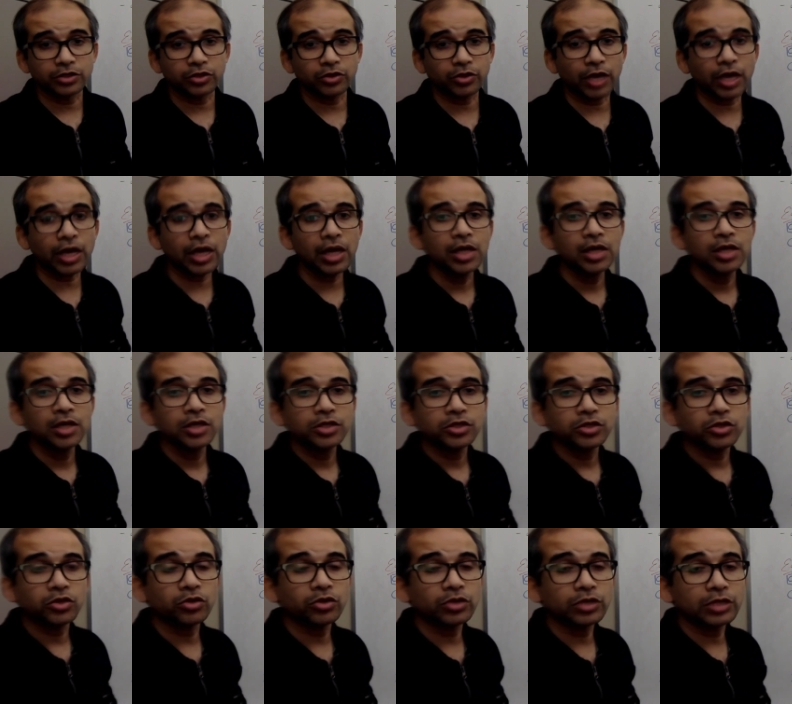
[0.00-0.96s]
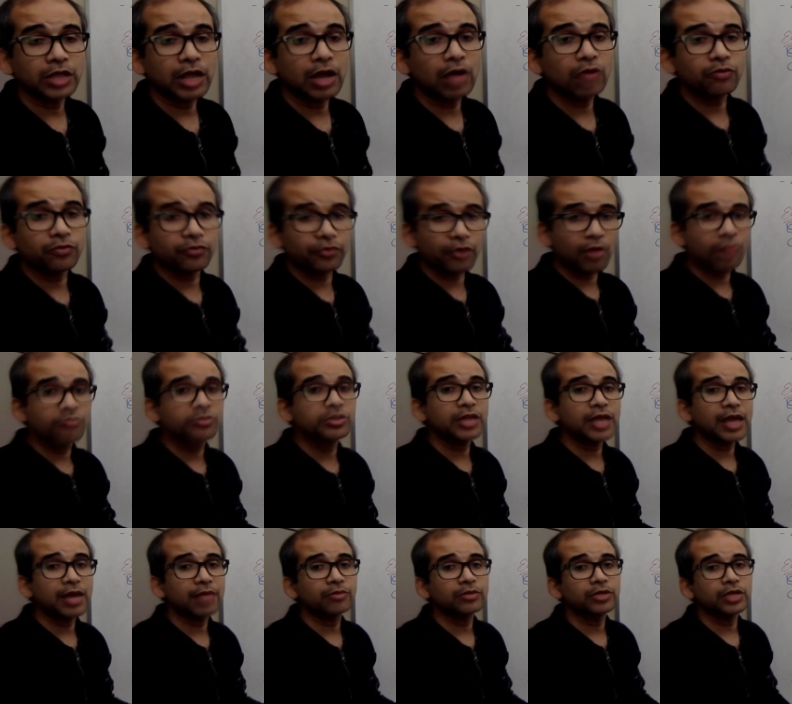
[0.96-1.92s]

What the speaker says: Okay. So now from them,